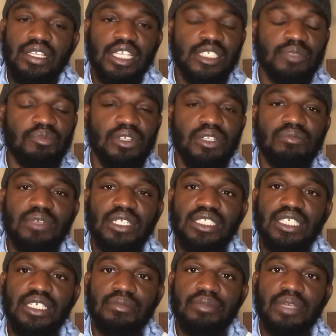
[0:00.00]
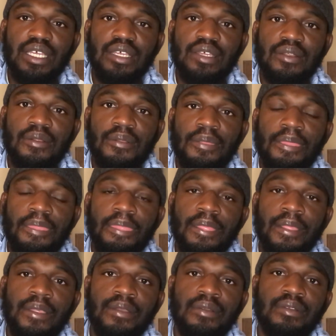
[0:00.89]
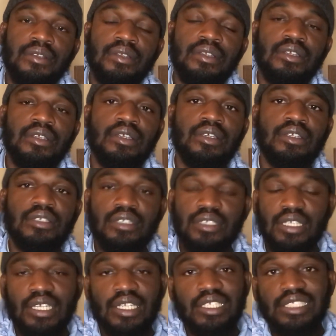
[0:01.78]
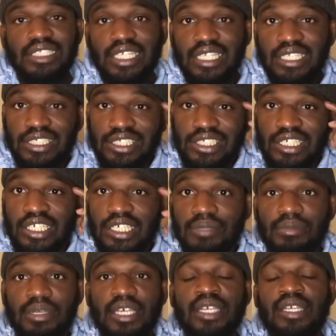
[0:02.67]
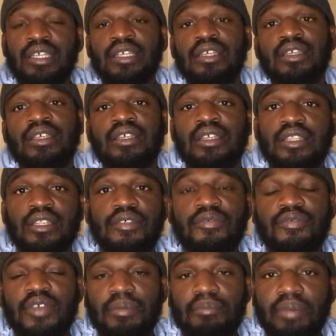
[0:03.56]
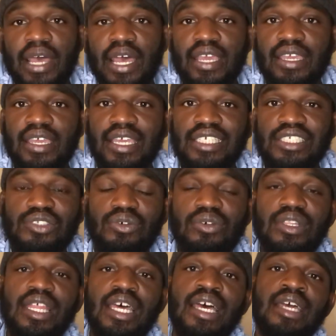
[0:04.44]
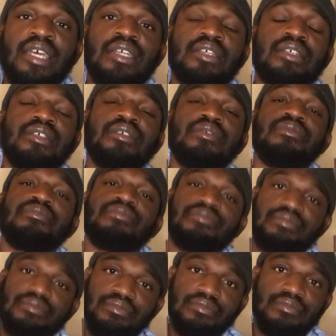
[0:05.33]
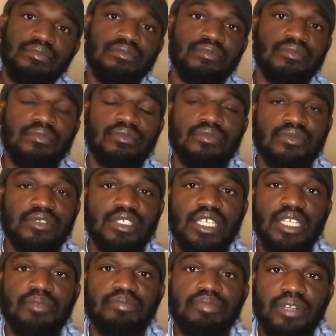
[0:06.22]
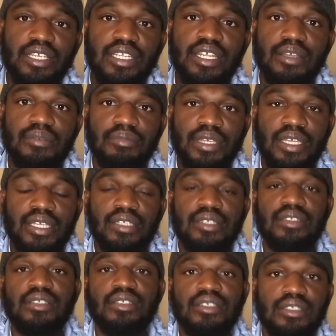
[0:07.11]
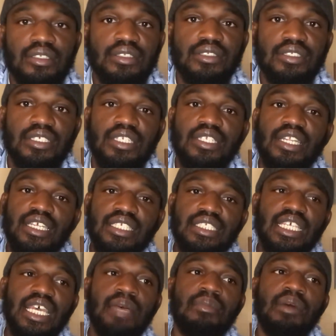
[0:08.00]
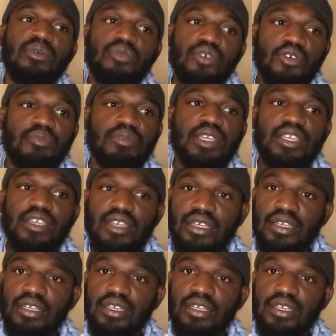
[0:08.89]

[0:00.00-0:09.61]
pretty much it, man. Again, it's Skinny Suge, man. Event podcast online. Stay prayed up, man. Till the next time, I will be